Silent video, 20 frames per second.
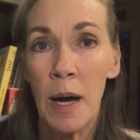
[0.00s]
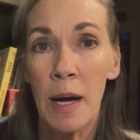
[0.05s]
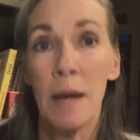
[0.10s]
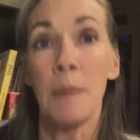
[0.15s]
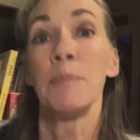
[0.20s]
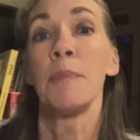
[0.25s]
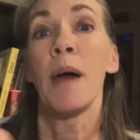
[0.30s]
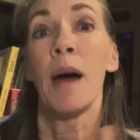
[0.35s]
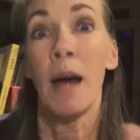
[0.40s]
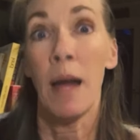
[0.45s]

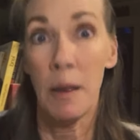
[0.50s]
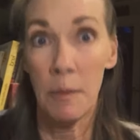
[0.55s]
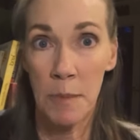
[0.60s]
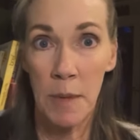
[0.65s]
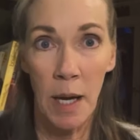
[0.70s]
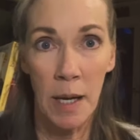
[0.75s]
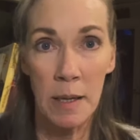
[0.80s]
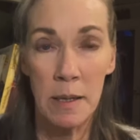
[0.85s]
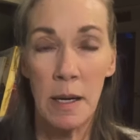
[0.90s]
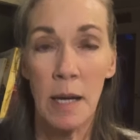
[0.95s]
I am
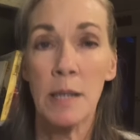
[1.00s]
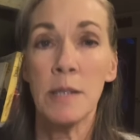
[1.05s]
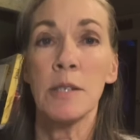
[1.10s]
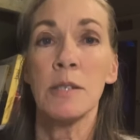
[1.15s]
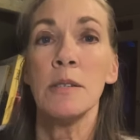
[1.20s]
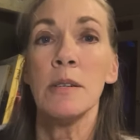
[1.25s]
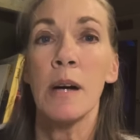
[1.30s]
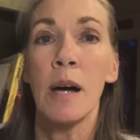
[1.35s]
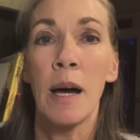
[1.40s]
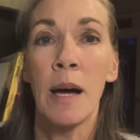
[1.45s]
not a
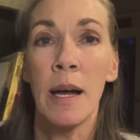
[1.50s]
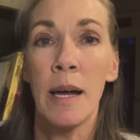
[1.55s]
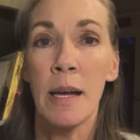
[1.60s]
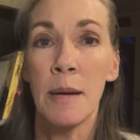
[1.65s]
doctor. I